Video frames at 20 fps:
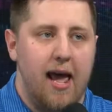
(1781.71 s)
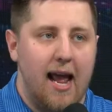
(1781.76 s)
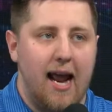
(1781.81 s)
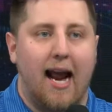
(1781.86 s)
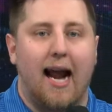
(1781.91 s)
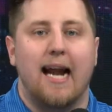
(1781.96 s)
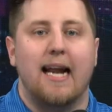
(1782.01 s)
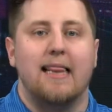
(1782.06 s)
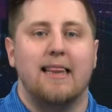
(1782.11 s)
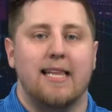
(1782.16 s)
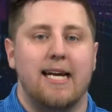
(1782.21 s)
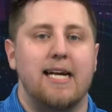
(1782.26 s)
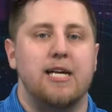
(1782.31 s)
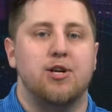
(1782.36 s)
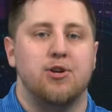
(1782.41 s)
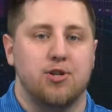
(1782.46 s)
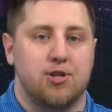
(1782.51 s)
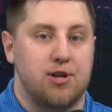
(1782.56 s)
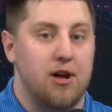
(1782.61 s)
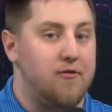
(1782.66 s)
and kind of lead
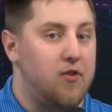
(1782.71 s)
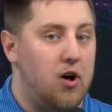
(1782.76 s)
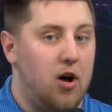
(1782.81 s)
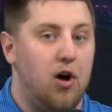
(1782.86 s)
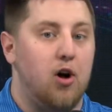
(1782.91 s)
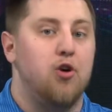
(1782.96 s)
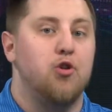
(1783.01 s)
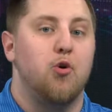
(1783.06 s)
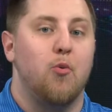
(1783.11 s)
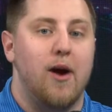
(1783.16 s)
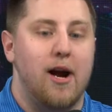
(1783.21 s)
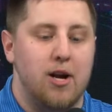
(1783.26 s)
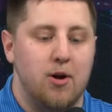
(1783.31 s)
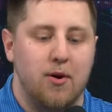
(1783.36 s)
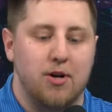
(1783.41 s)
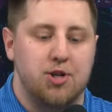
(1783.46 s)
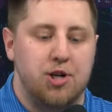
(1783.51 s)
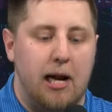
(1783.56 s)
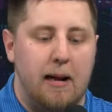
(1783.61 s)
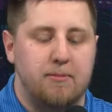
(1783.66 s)
yourself all the way to
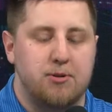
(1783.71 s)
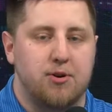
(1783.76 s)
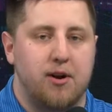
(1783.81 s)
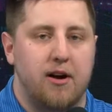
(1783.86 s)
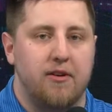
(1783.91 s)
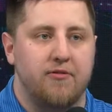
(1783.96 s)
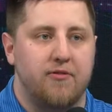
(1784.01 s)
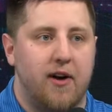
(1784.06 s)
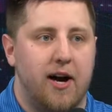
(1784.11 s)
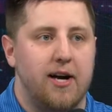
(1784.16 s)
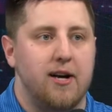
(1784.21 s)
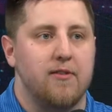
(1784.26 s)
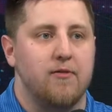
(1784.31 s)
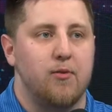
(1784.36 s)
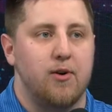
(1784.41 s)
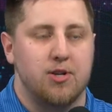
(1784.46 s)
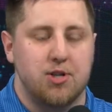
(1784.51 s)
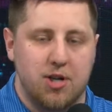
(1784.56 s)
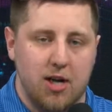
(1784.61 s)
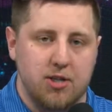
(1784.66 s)
a Champs Grand Final,
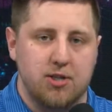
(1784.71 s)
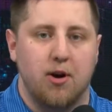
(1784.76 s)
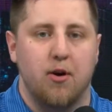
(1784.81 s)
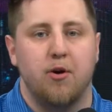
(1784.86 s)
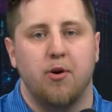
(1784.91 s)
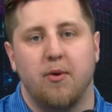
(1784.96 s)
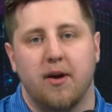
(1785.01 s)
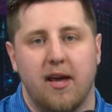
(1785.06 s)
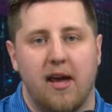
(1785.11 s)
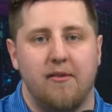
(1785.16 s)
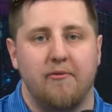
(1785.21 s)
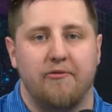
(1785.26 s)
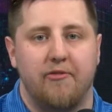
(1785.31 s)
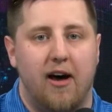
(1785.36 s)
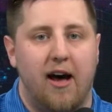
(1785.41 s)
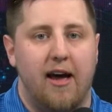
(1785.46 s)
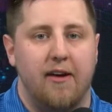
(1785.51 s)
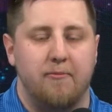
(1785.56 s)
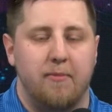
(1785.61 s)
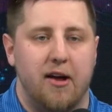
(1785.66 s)
which does go to a Game
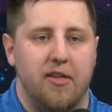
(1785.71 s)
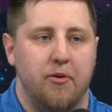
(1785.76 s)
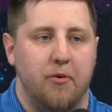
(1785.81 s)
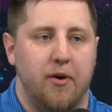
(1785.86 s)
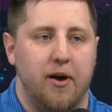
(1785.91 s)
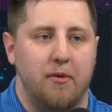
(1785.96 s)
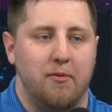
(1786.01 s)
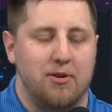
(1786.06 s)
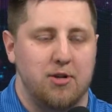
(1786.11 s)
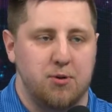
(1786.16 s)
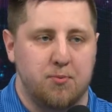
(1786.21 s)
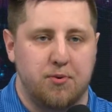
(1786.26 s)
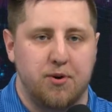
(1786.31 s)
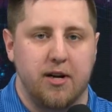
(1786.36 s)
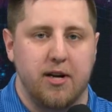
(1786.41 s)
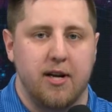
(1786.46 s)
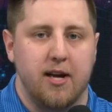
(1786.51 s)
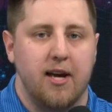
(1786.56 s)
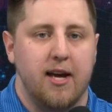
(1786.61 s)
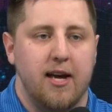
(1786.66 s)
5, by the way, which is
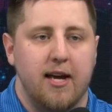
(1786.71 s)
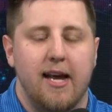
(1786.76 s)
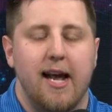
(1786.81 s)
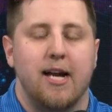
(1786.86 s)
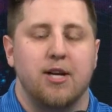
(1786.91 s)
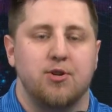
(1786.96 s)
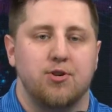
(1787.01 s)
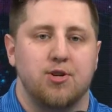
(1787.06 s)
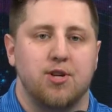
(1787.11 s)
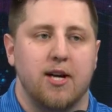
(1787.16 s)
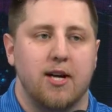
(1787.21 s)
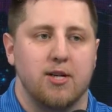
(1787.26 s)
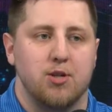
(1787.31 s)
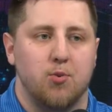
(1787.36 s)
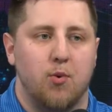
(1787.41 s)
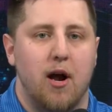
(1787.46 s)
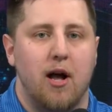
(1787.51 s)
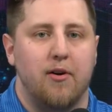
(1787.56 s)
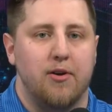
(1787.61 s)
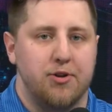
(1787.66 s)
pretty interesting as
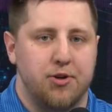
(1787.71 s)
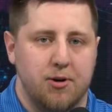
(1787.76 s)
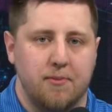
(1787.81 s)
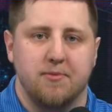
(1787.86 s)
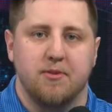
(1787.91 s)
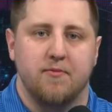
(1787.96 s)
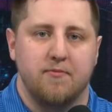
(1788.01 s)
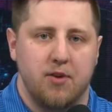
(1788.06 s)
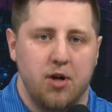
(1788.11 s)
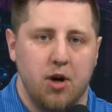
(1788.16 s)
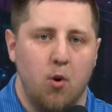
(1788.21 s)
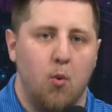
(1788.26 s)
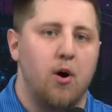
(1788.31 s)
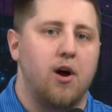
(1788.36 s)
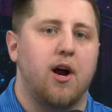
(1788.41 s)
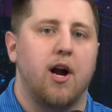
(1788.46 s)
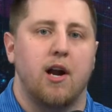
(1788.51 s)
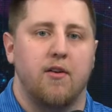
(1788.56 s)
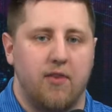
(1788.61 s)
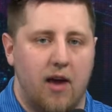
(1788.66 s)
well in terms of, you know, what
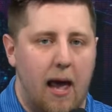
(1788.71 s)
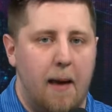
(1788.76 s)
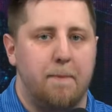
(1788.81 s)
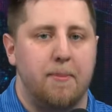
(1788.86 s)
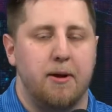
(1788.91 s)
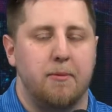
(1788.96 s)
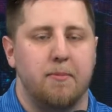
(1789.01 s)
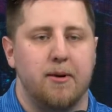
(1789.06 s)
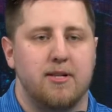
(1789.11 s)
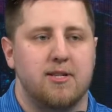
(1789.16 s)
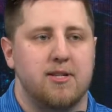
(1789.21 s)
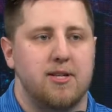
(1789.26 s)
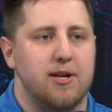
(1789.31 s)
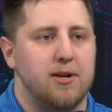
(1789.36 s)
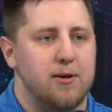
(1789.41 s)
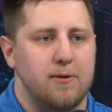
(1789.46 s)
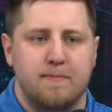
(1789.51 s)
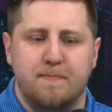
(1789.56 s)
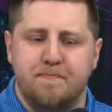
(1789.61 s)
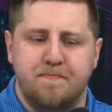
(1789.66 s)
could have happened. But
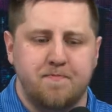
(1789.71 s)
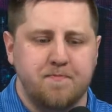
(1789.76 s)
still,